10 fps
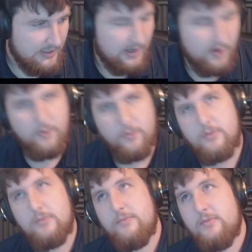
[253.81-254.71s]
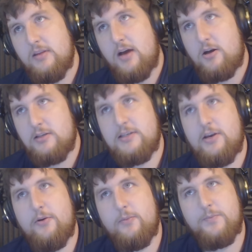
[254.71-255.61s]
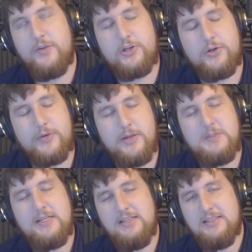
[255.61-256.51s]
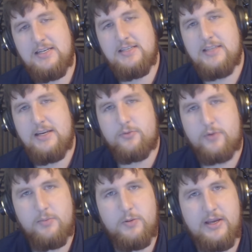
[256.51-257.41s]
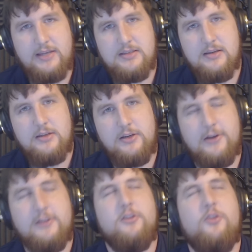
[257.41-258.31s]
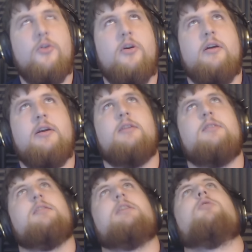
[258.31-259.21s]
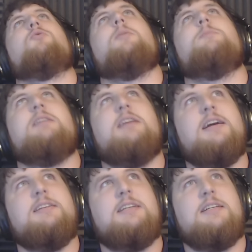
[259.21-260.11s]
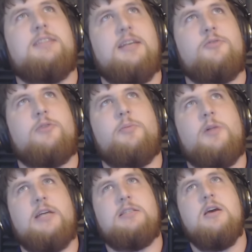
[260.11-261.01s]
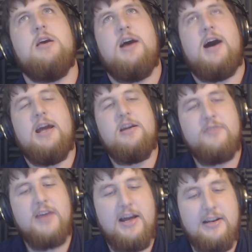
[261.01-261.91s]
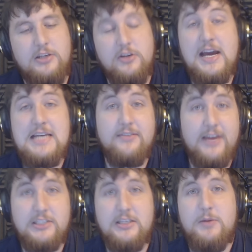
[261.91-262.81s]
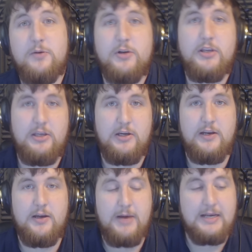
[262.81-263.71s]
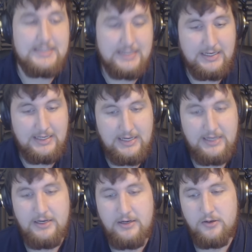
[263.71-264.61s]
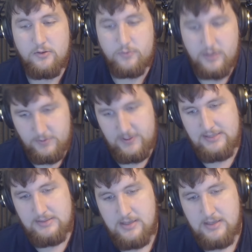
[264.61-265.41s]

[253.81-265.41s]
Oh, also, the corrupted and desynced replays. Good lord, the corrupted and desynced replays. I have gotten, you guys have actually been really good about sending in replays.